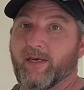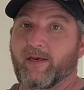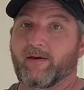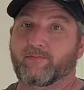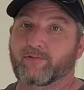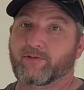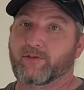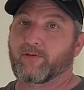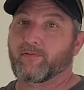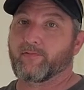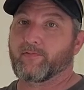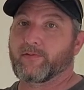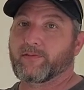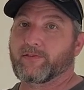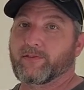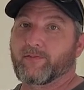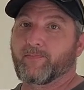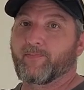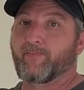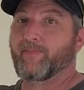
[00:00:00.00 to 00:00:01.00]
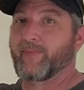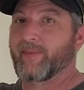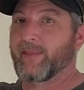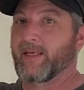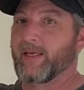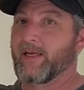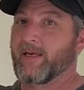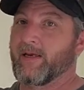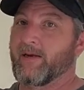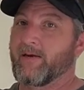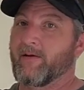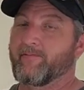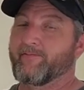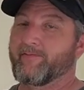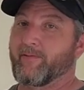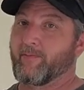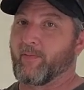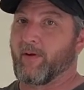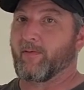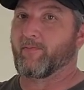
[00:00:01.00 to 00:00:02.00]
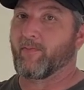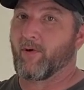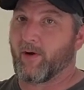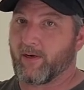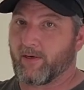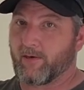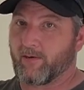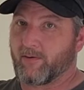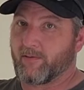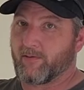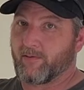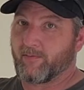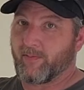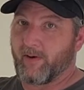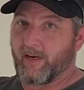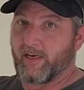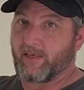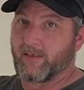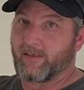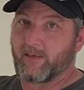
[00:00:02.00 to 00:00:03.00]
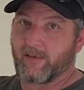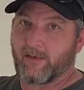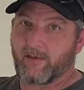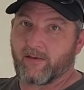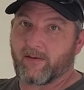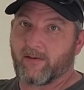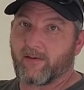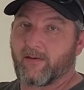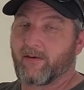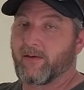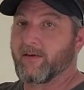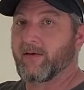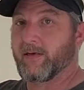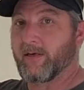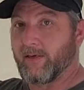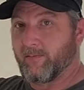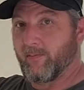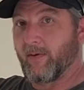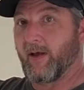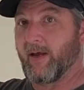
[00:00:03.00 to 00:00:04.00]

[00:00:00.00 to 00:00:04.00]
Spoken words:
amp service from my breaker panel in my